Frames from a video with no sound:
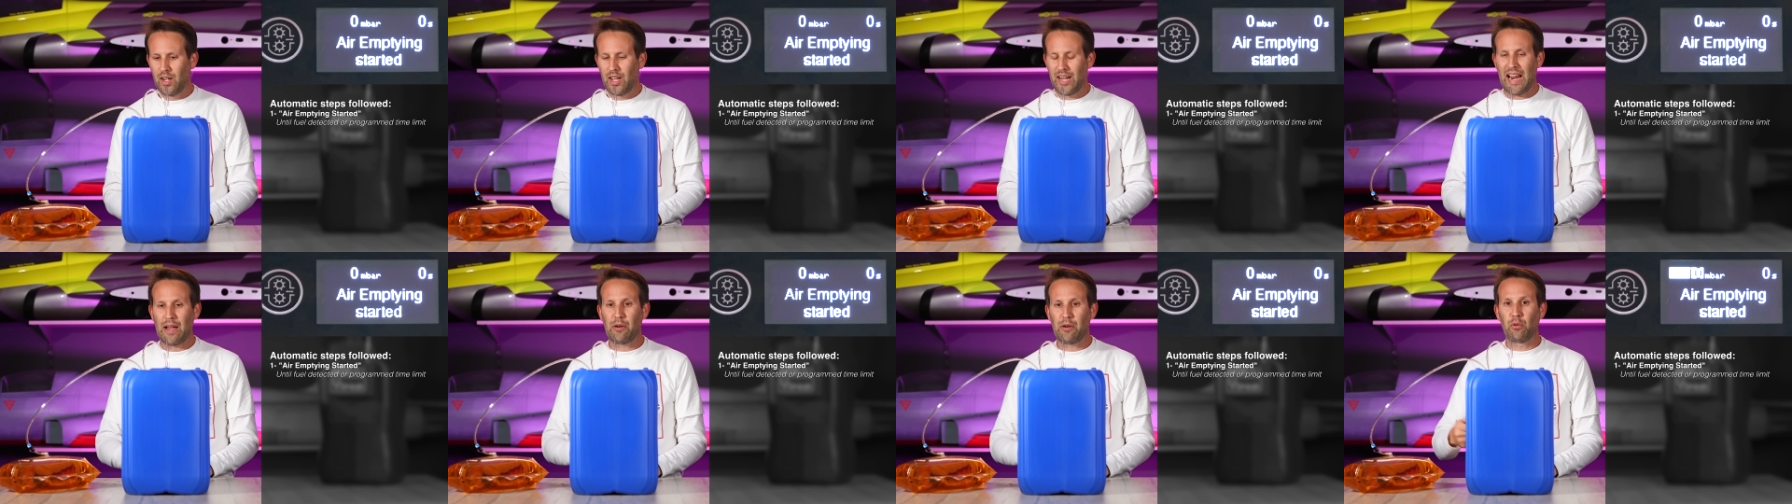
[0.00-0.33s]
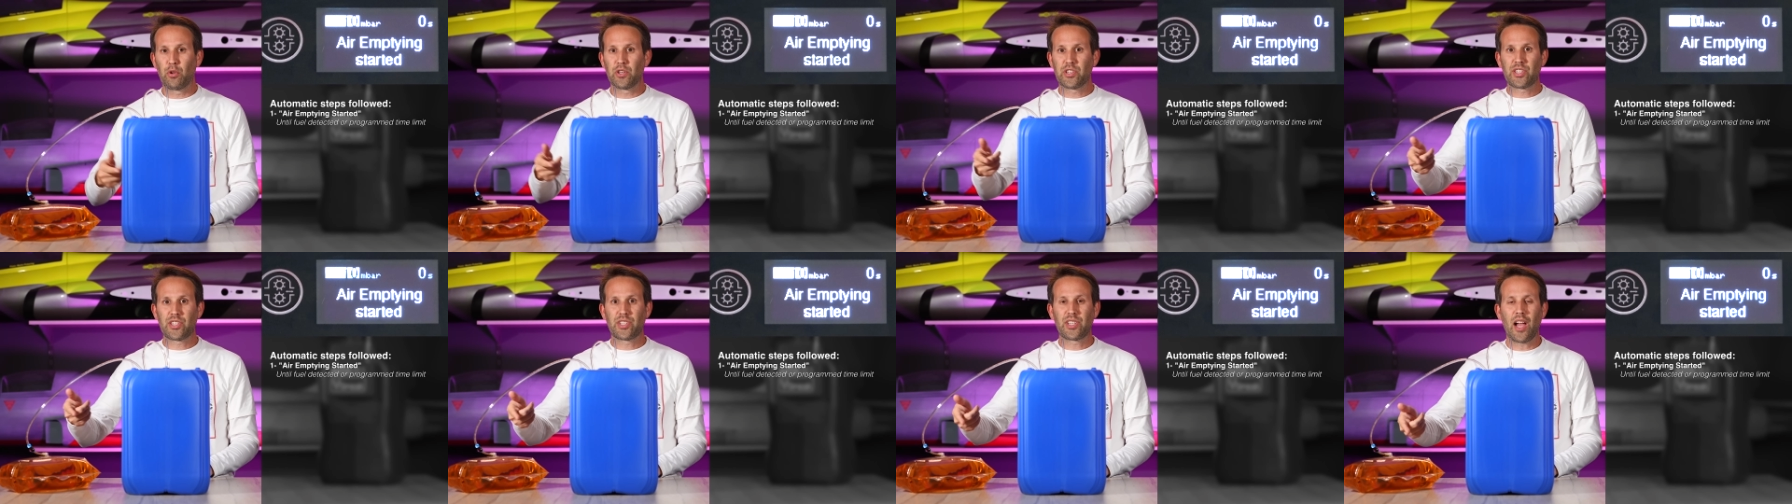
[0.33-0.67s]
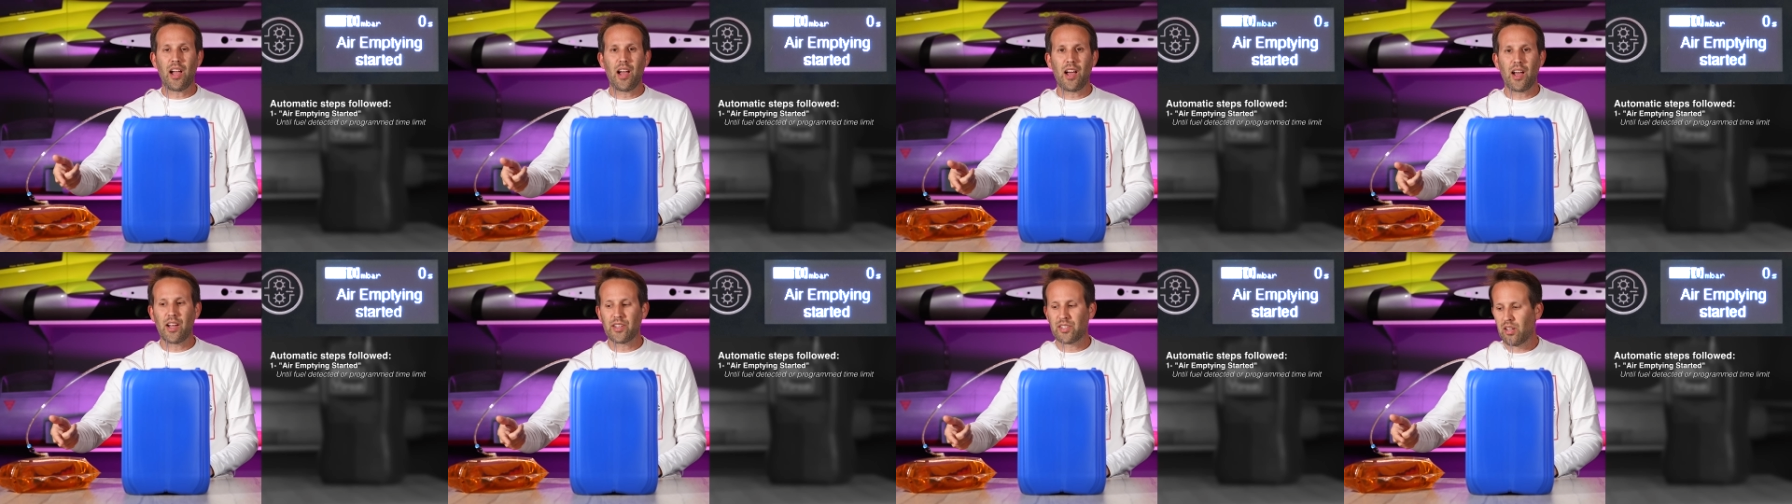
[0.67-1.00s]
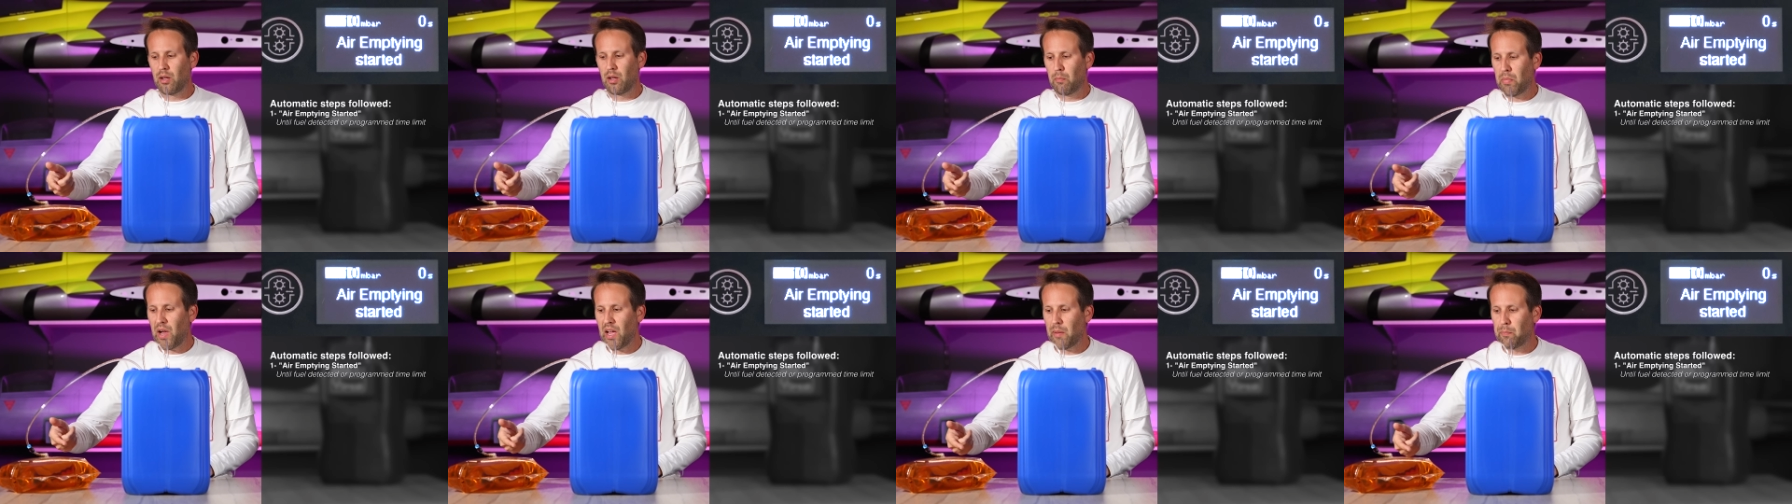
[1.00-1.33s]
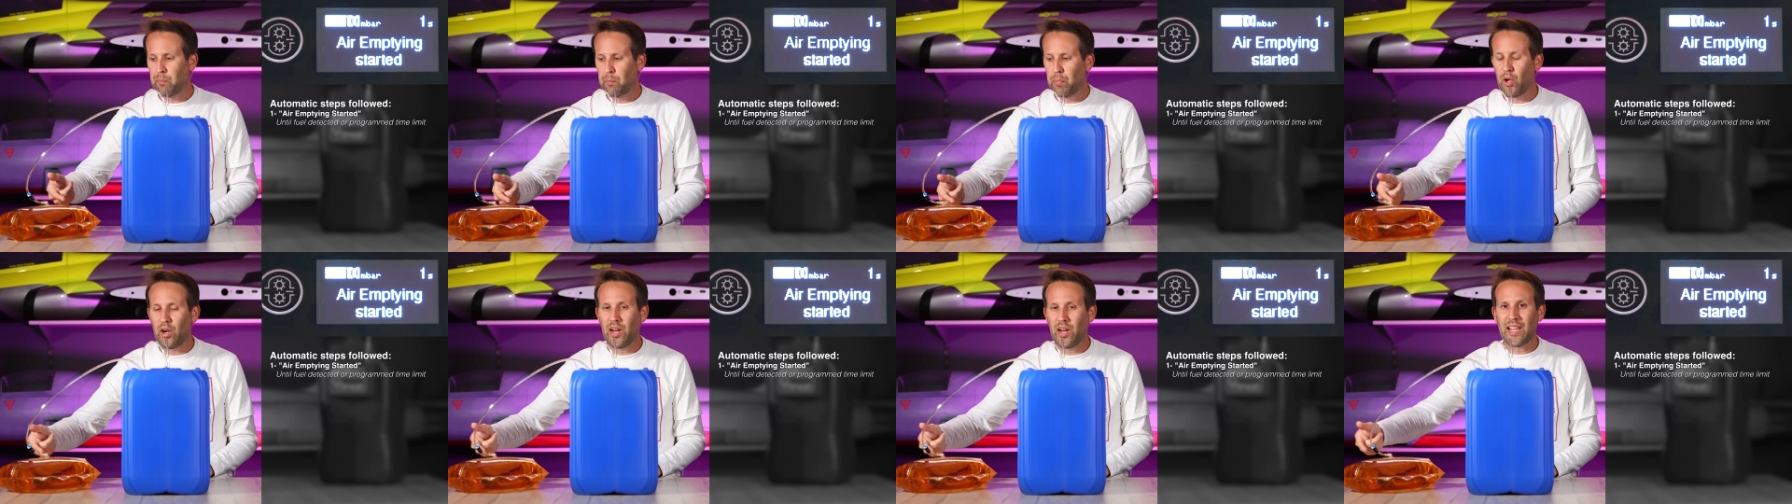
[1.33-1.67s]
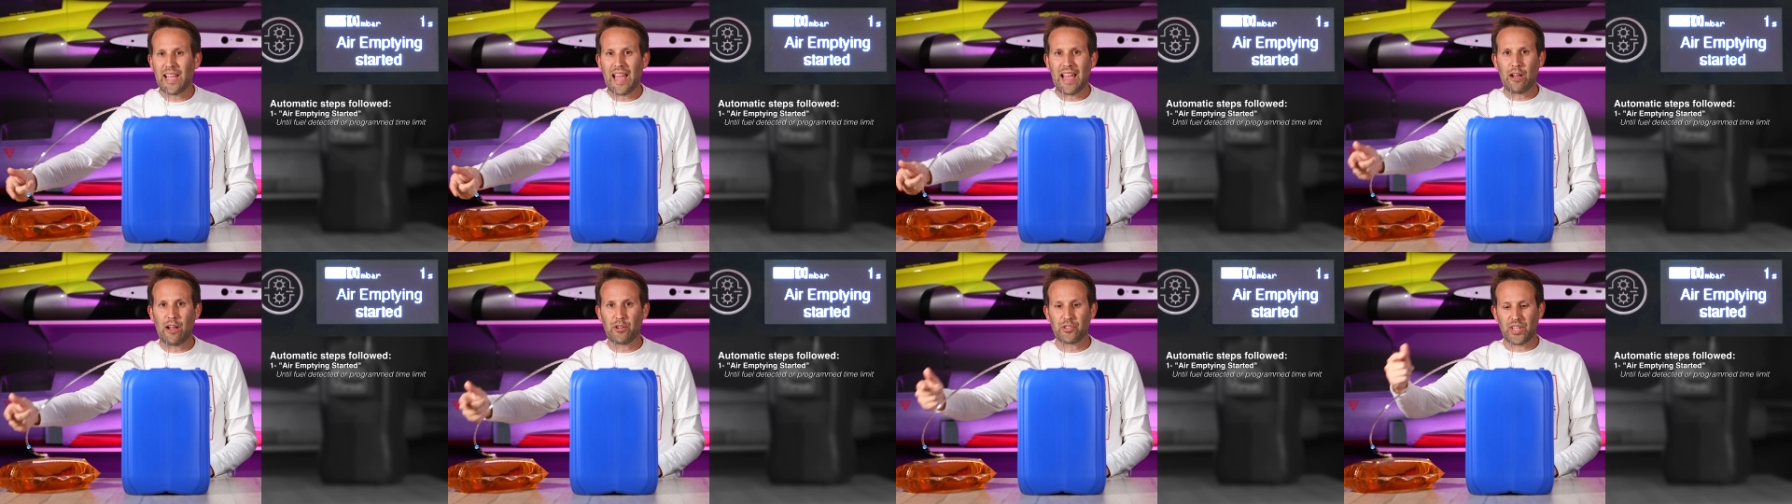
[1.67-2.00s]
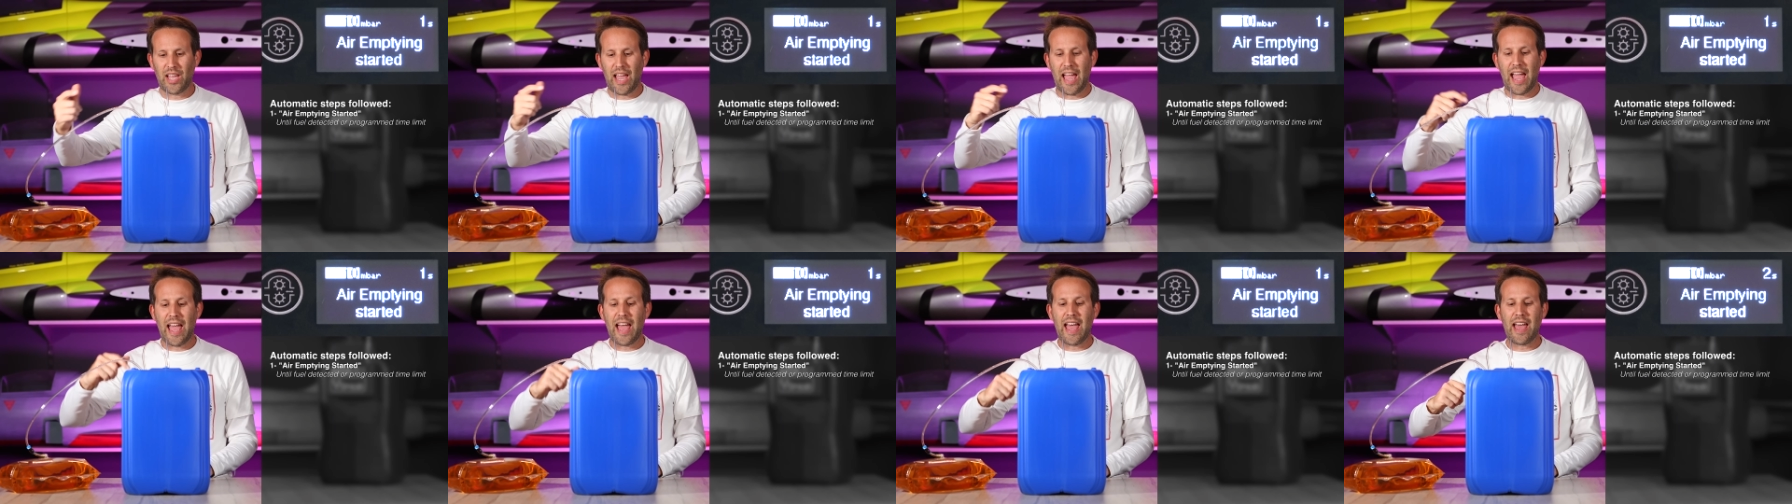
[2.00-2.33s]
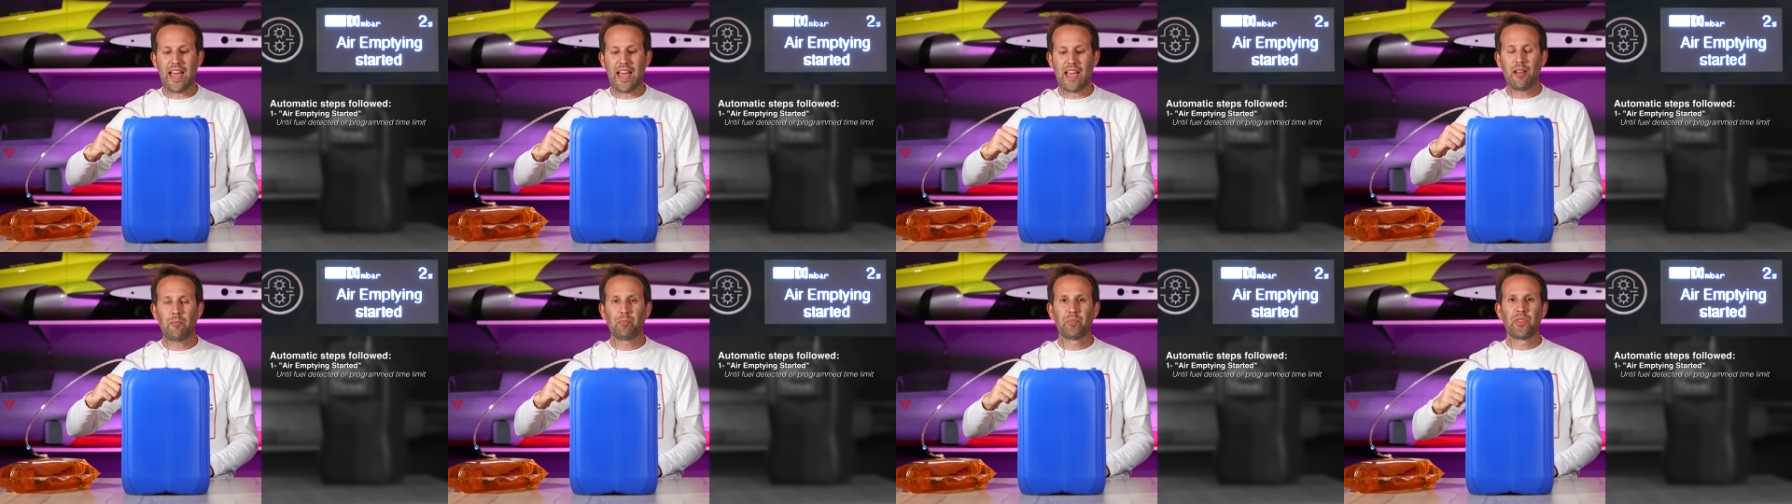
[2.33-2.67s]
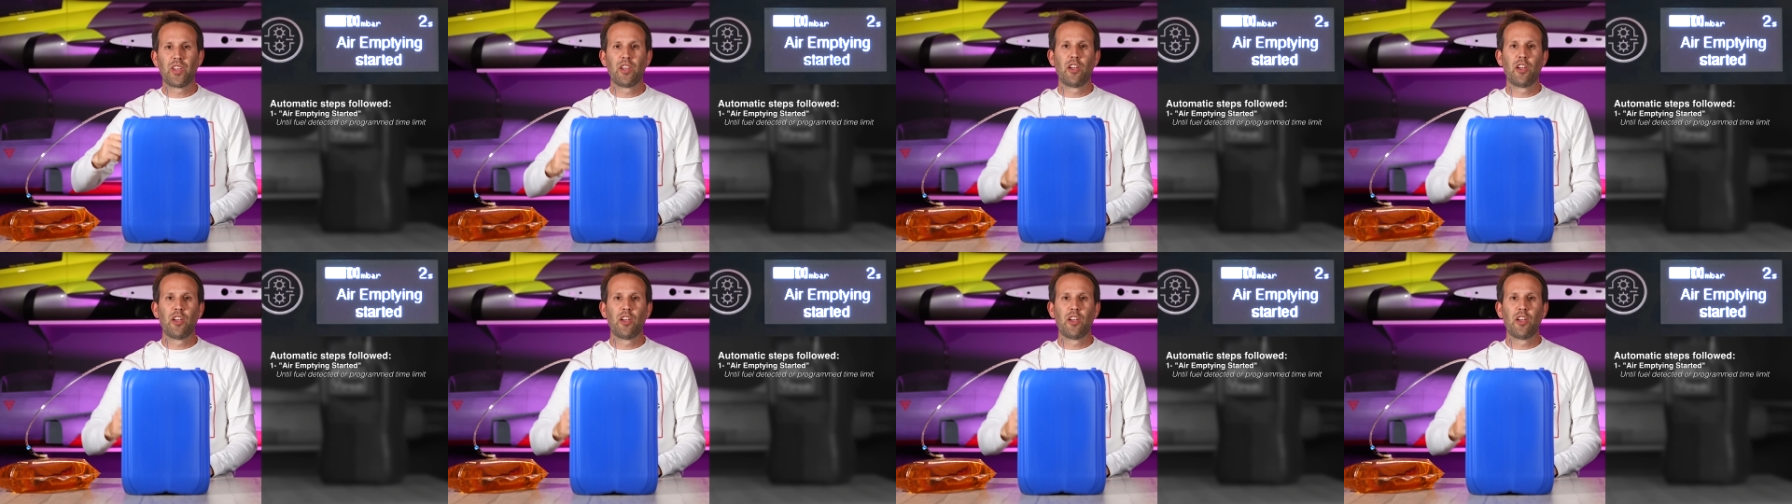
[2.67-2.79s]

Now it will start by pulling out air